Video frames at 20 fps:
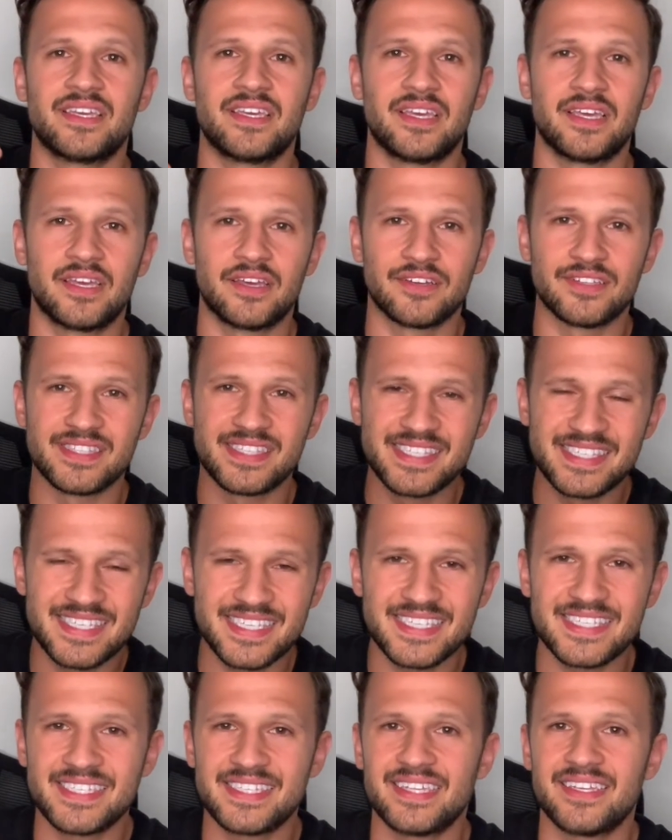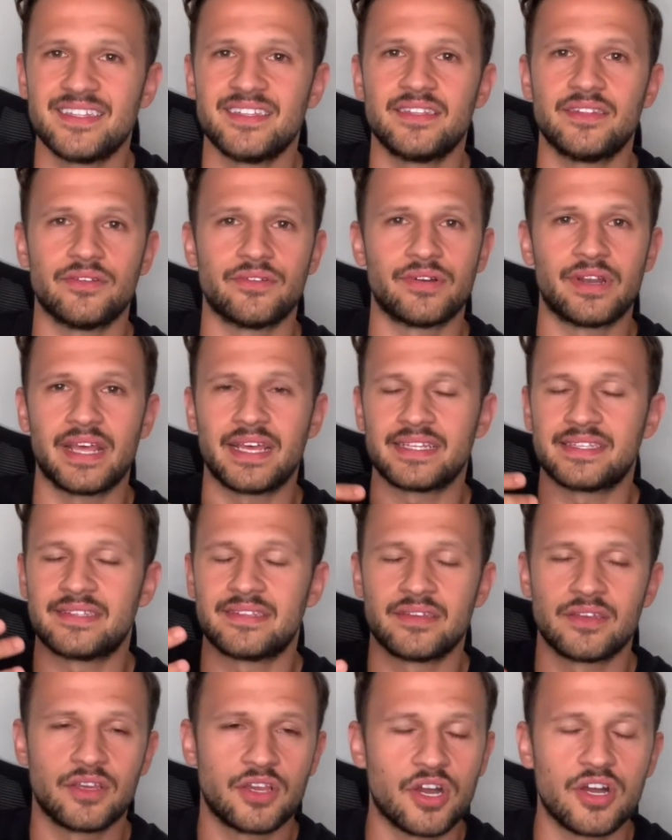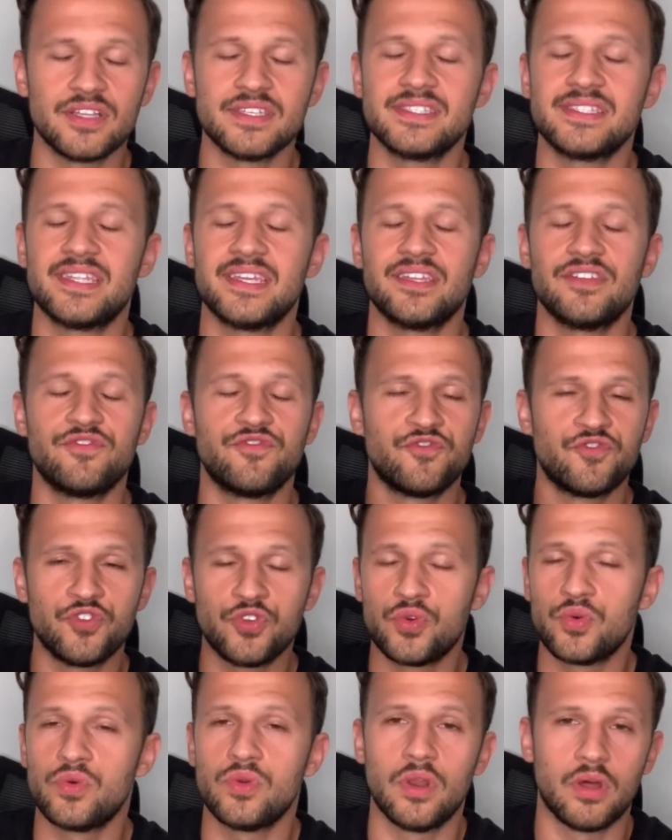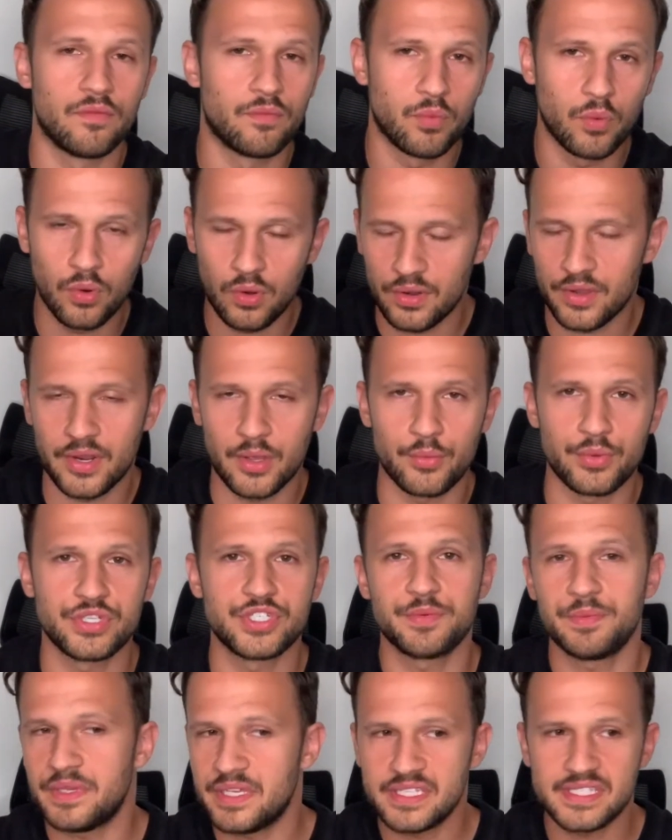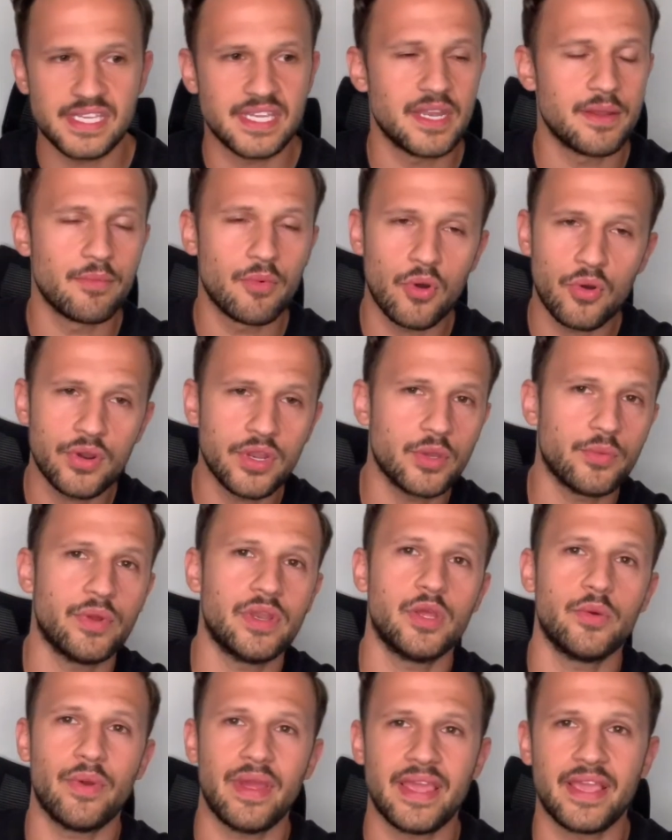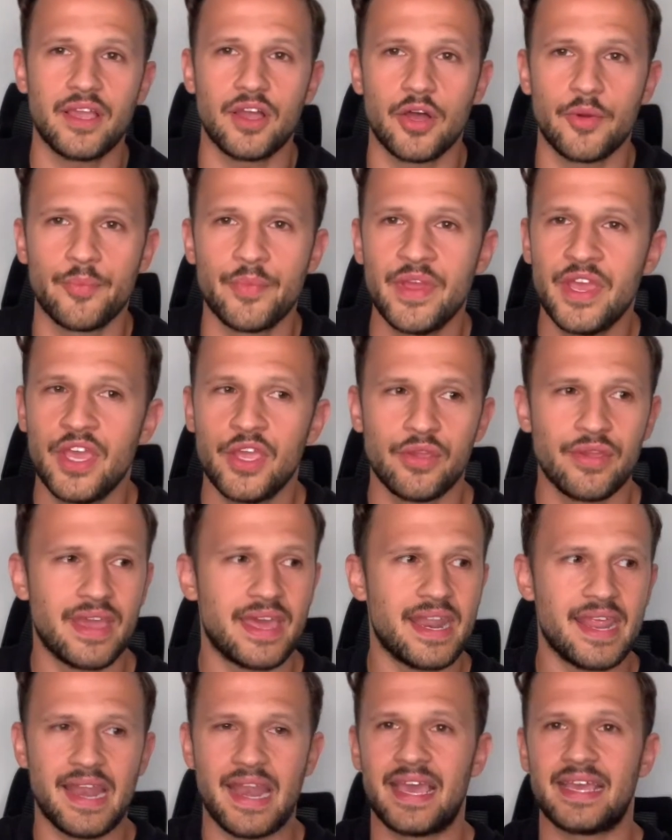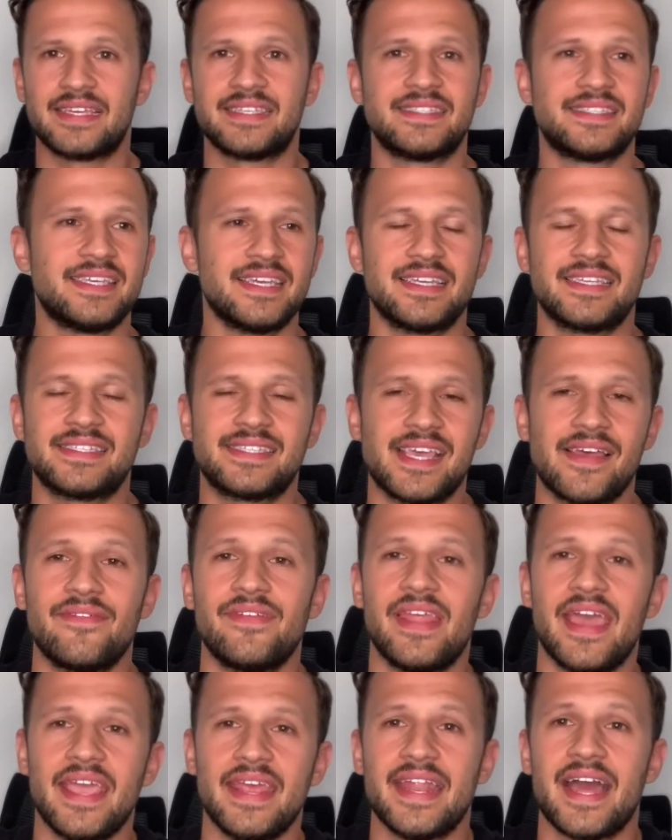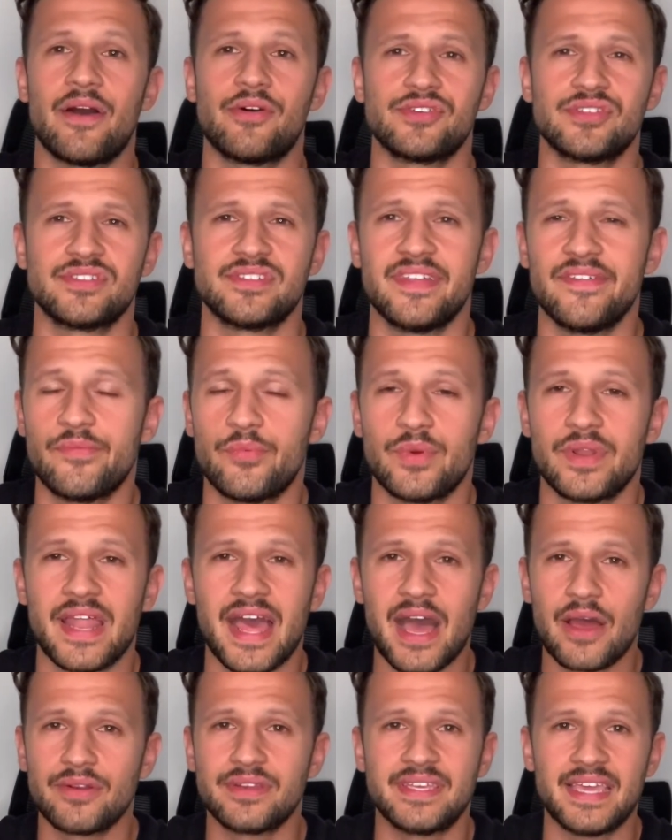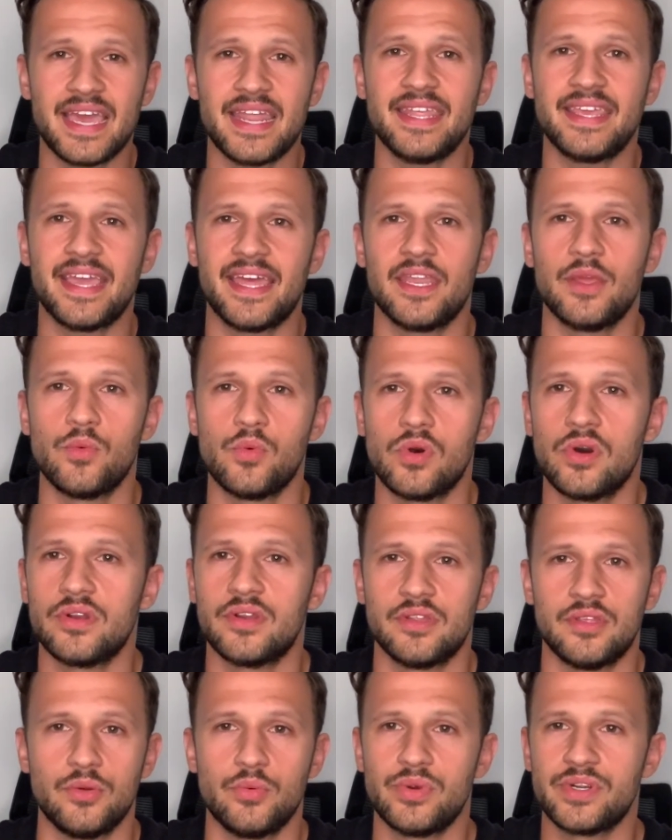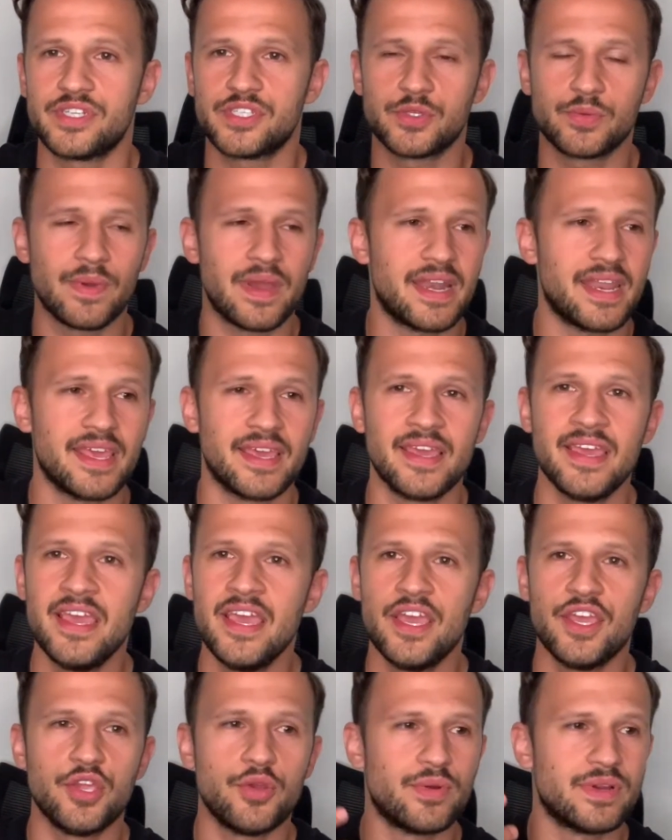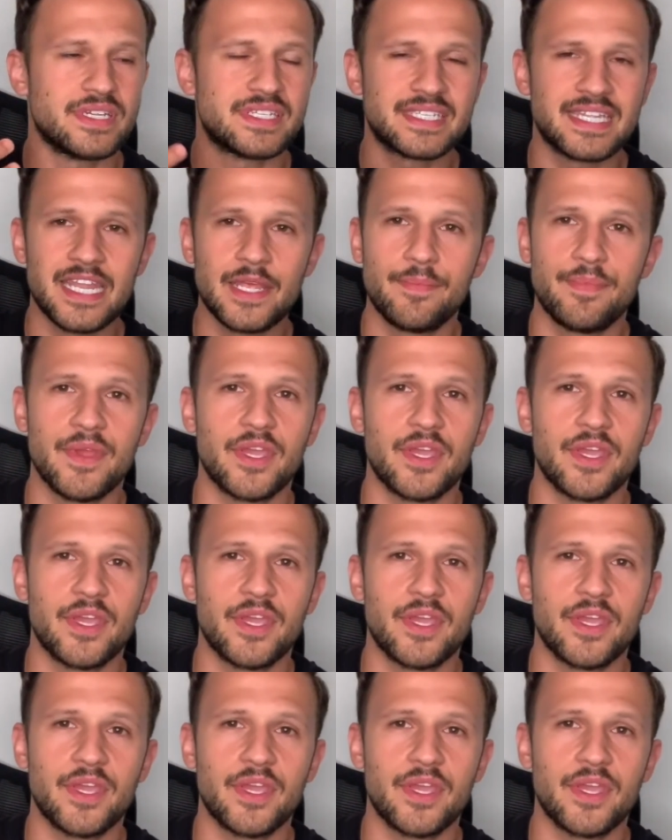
consistent or like constant fuel of water, which means in the morning when you wake up, you had like 6, 7, 8 hours of sleep without getting any water. You were sweating, you were sleeping,